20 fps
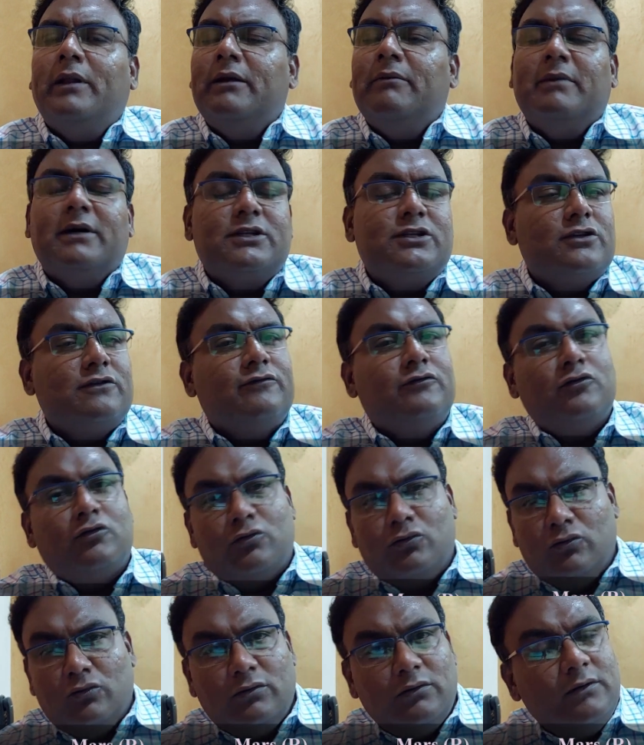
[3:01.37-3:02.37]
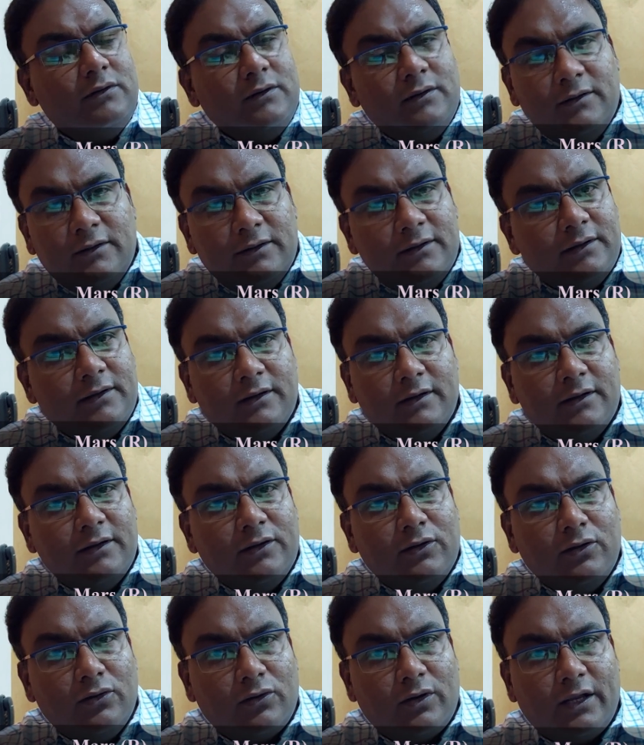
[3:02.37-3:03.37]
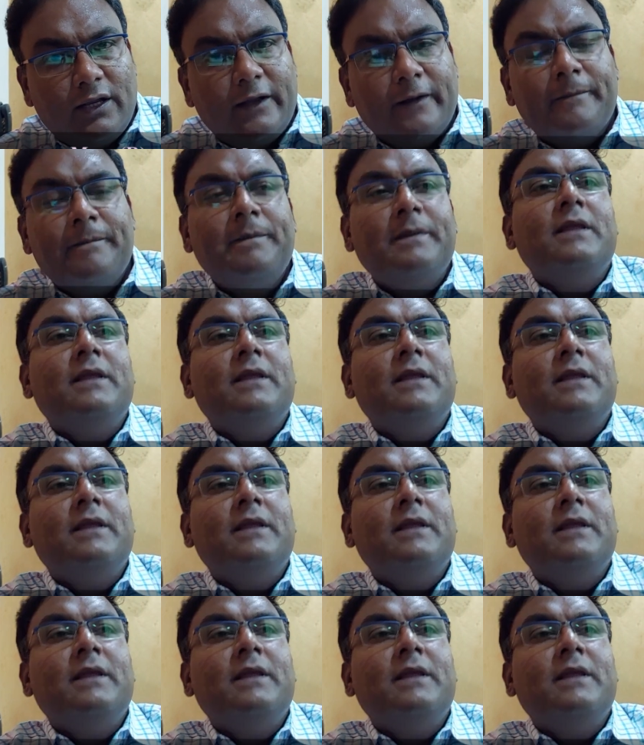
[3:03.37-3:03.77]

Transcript: play much of a role. Okay,